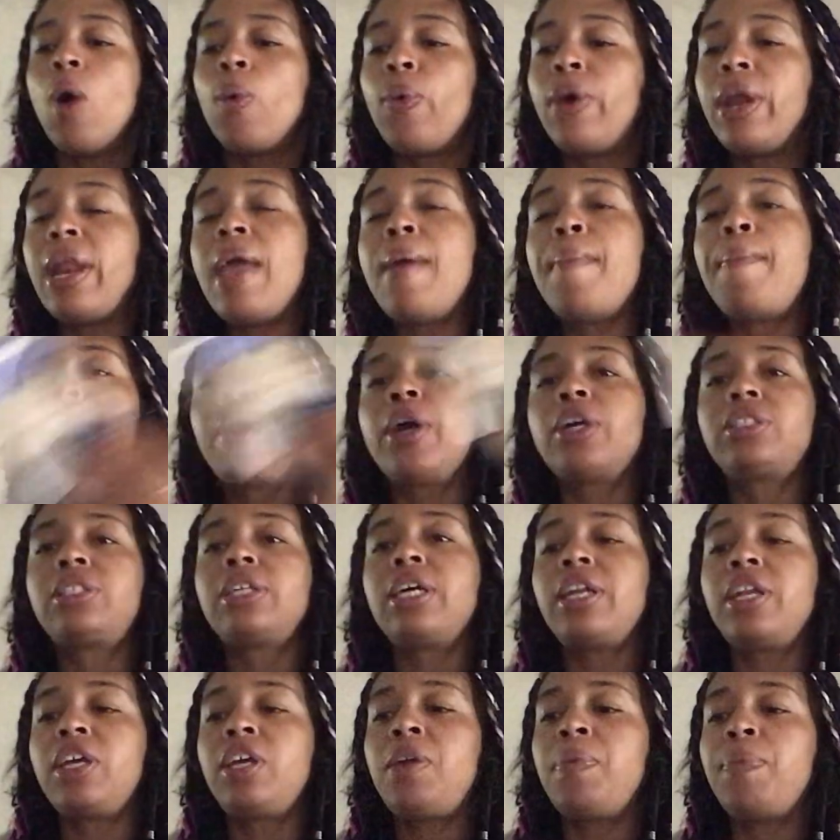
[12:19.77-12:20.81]
With
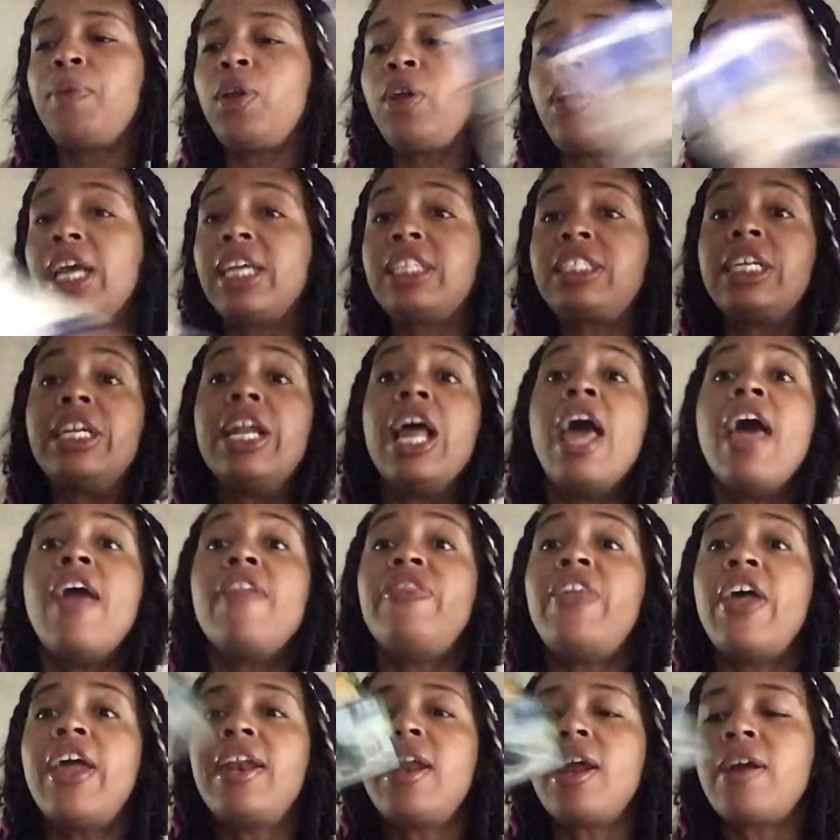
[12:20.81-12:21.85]
impartial and communication,
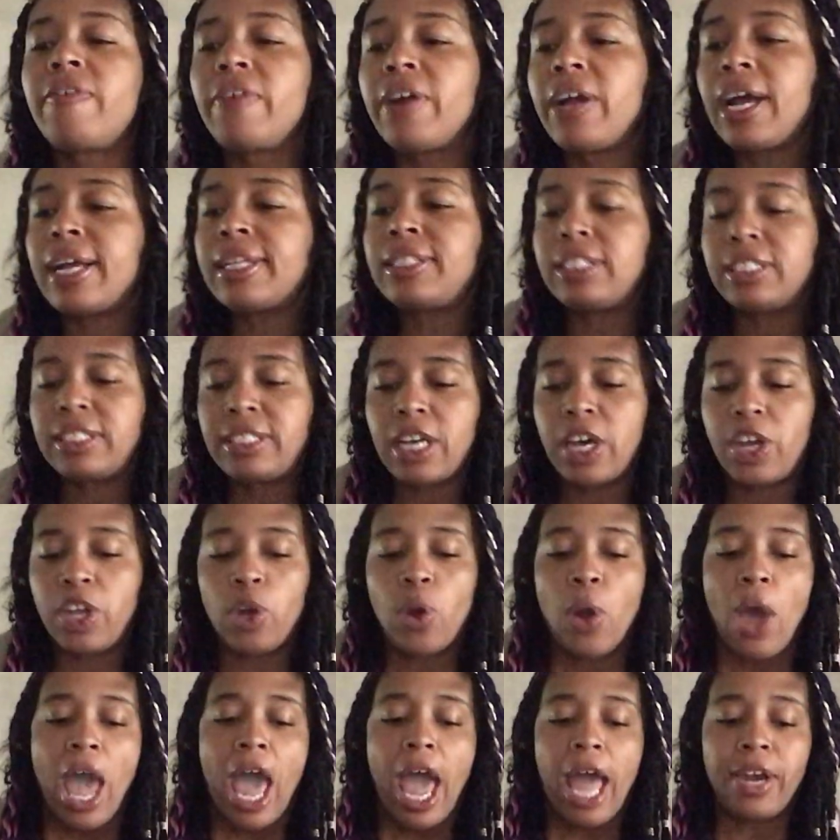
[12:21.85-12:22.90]
they never got to tell
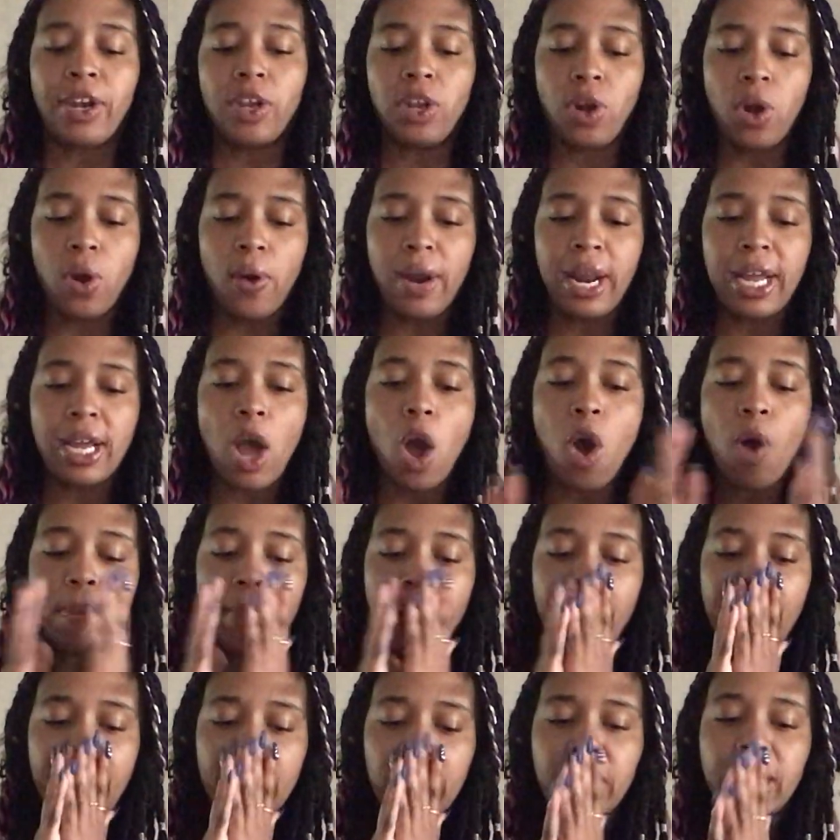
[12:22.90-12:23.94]
you. And you know what? Oh
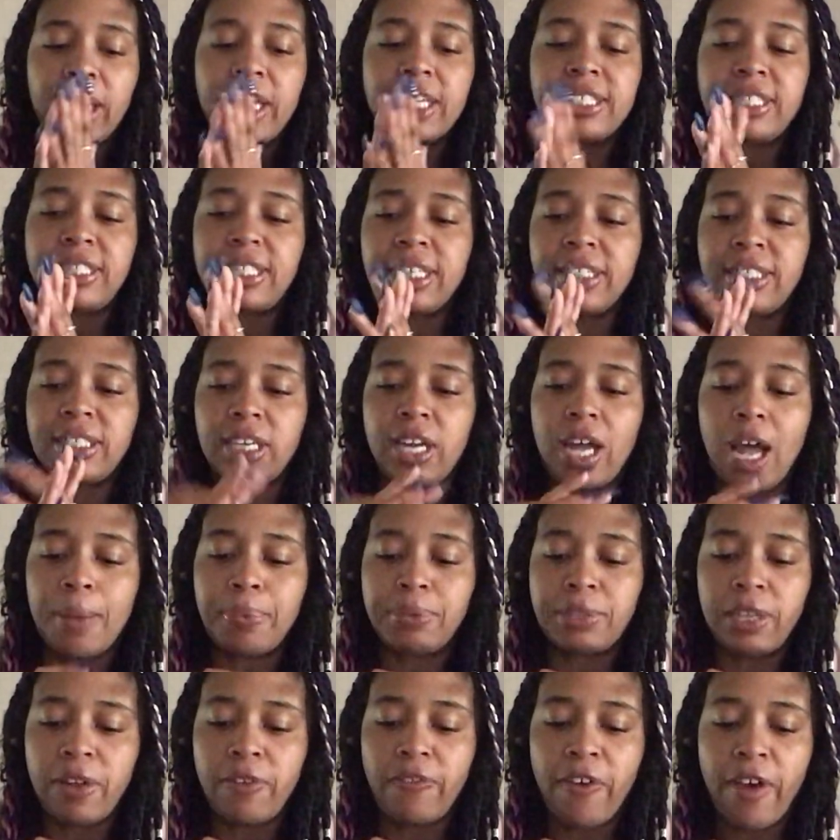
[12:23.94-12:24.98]
my God, look, it's Six of
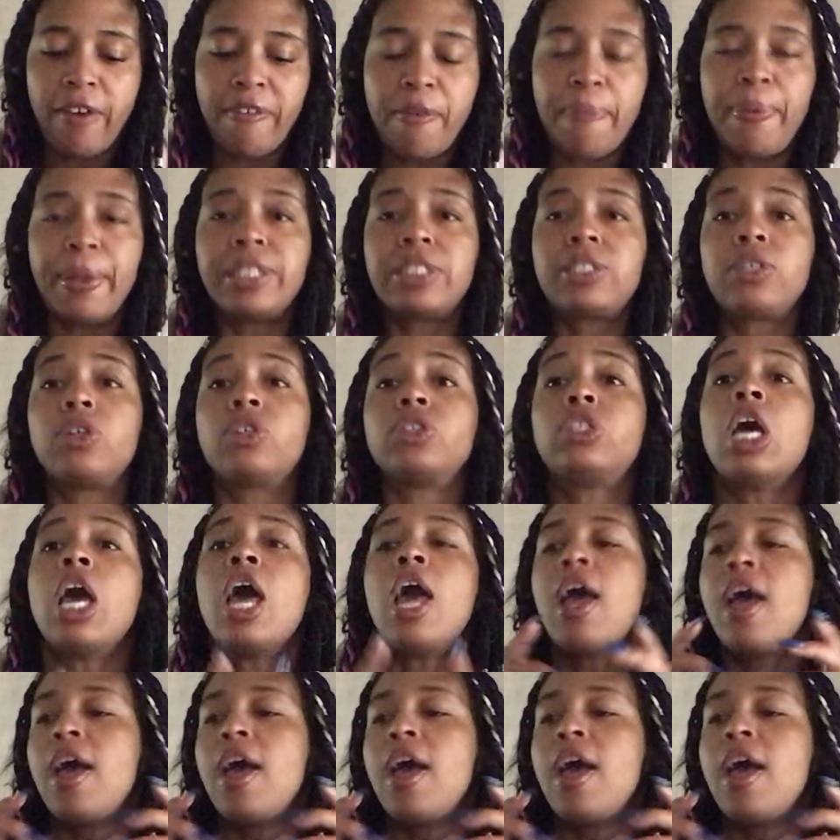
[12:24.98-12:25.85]
Cups and Five of Pentacles.